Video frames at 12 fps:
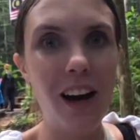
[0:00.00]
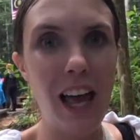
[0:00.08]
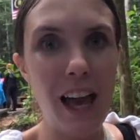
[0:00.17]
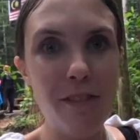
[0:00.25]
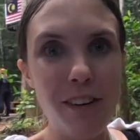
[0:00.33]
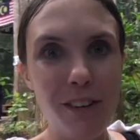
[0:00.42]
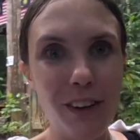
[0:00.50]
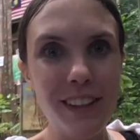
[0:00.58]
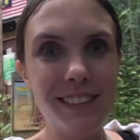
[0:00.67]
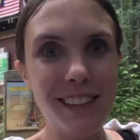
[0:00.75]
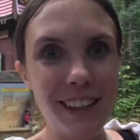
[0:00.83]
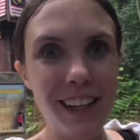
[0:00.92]

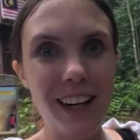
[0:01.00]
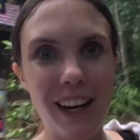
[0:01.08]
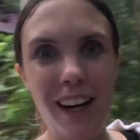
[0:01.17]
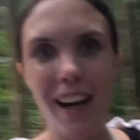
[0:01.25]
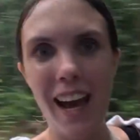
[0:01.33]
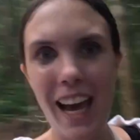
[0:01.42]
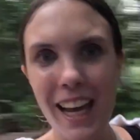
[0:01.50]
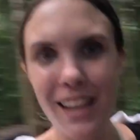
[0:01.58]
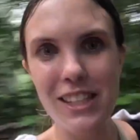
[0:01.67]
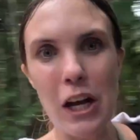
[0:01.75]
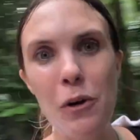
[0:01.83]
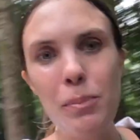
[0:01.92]
everyone's here and
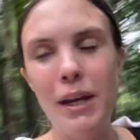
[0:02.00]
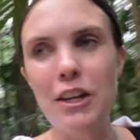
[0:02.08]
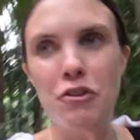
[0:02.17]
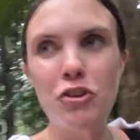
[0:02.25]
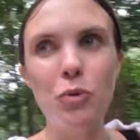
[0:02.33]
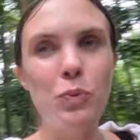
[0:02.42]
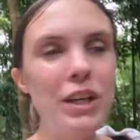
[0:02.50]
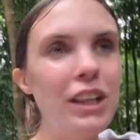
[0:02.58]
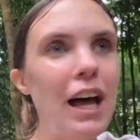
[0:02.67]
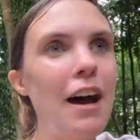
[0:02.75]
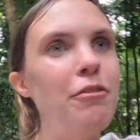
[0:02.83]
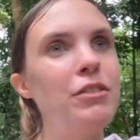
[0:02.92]
it's open. So we
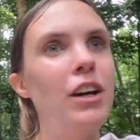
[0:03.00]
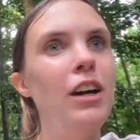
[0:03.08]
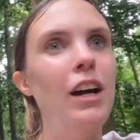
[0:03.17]
left.